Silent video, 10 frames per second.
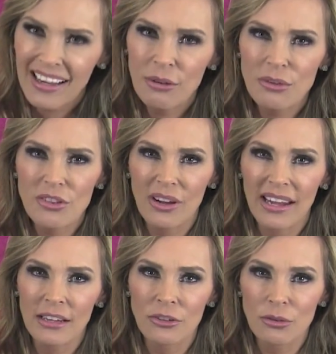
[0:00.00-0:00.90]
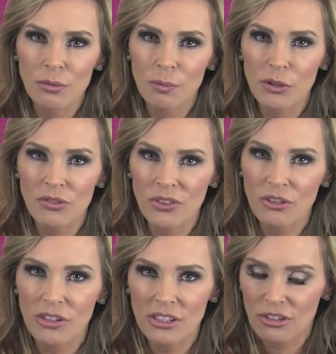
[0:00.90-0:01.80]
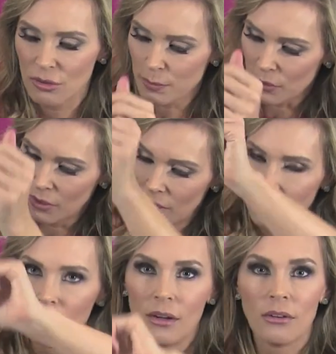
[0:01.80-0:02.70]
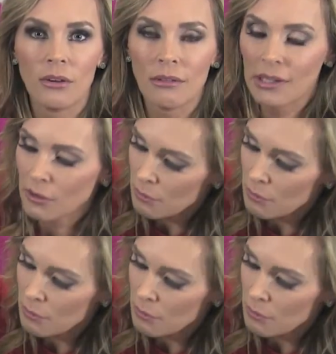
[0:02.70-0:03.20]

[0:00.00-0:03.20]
I always thought angels were beautiful creatures, but not when it